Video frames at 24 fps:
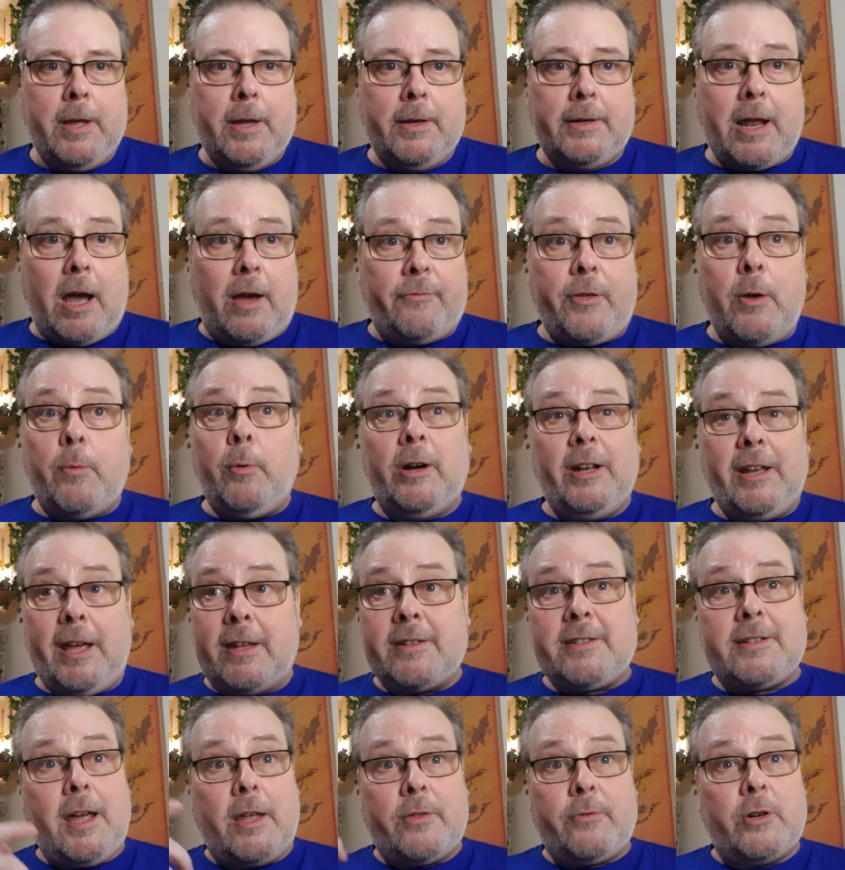Now, if they want to
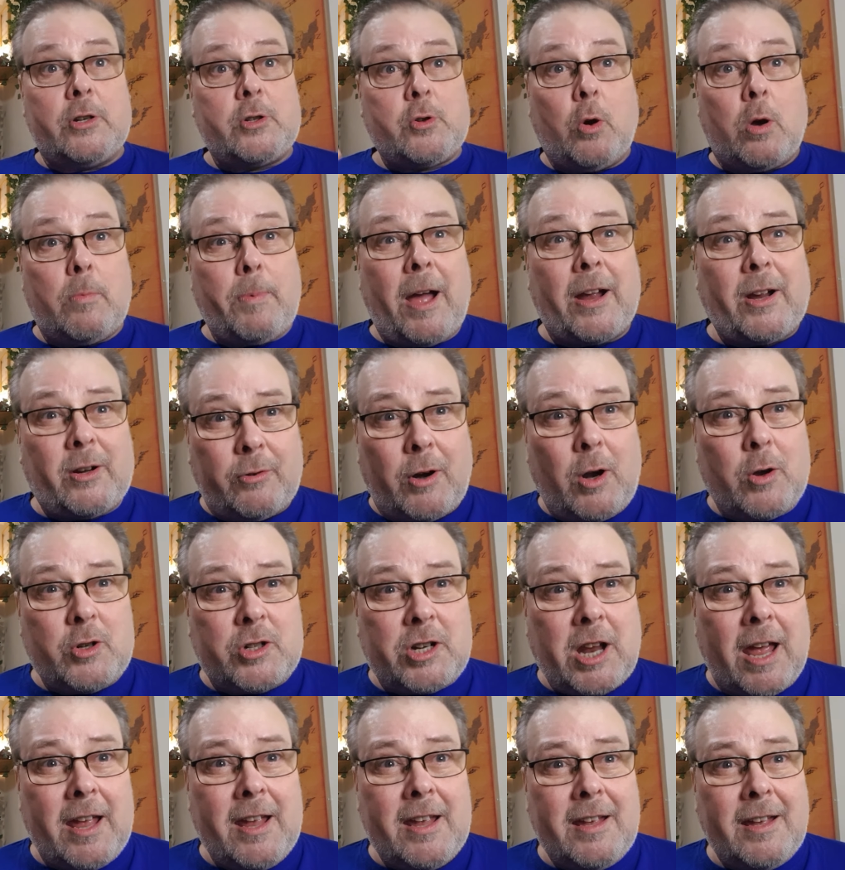get together and talk about
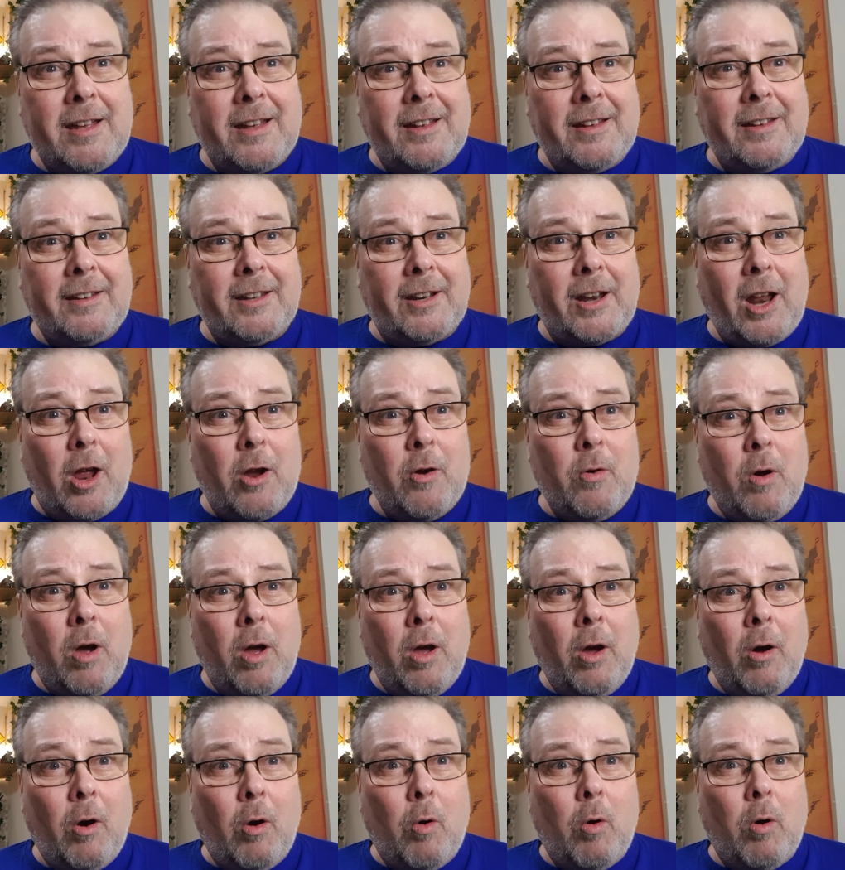crochet, you know,
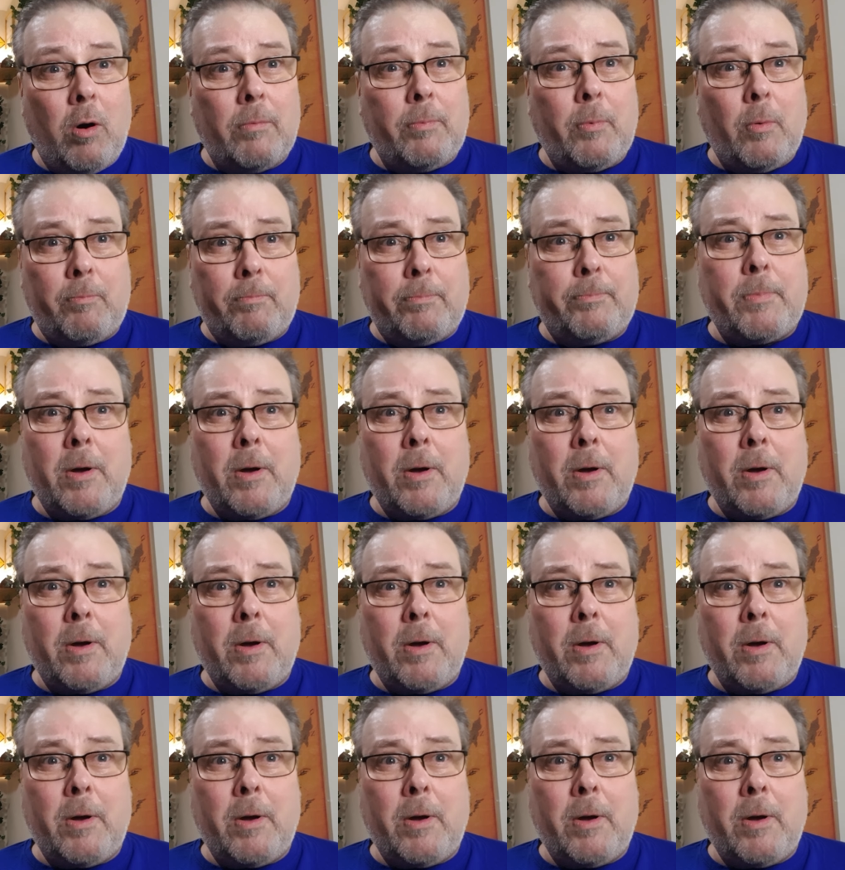or